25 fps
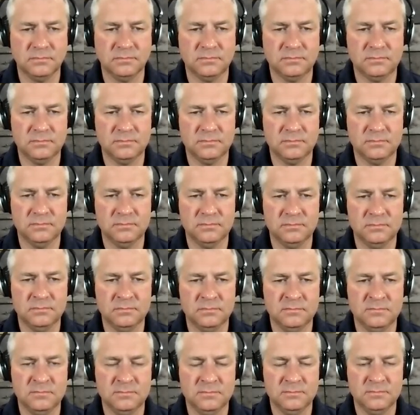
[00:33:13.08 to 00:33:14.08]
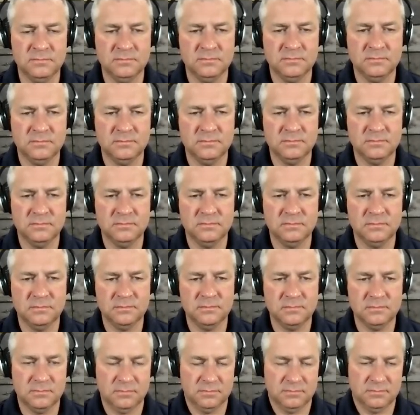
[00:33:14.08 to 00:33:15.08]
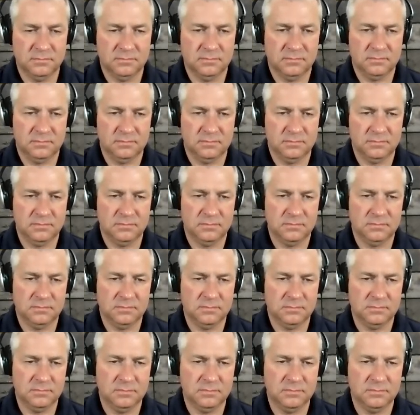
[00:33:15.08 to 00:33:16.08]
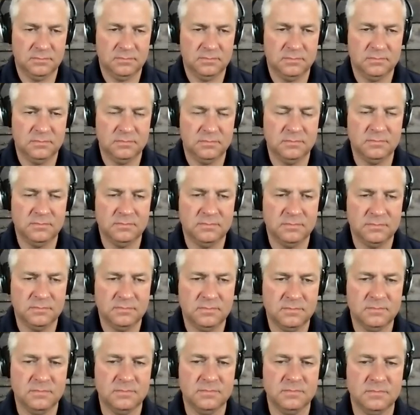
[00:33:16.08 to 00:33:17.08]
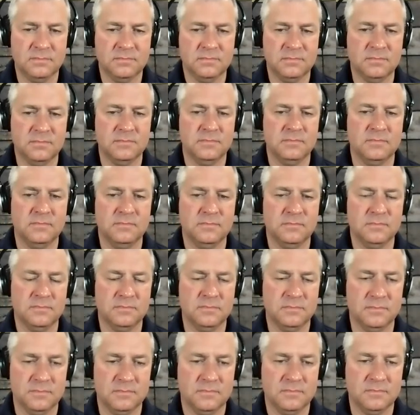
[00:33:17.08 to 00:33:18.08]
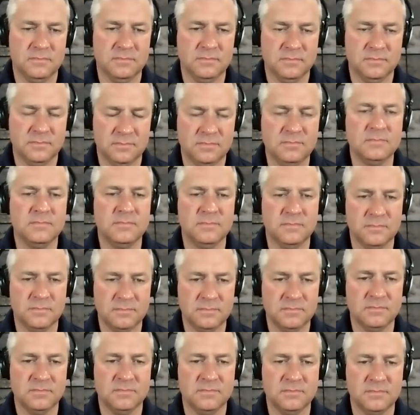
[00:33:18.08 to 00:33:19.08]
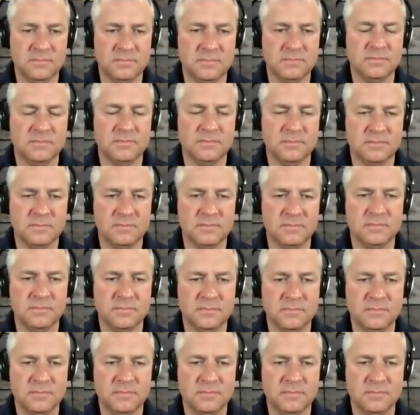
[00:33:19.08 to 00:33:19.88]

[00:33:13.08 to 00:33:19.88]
No words are spoken by the person on screen.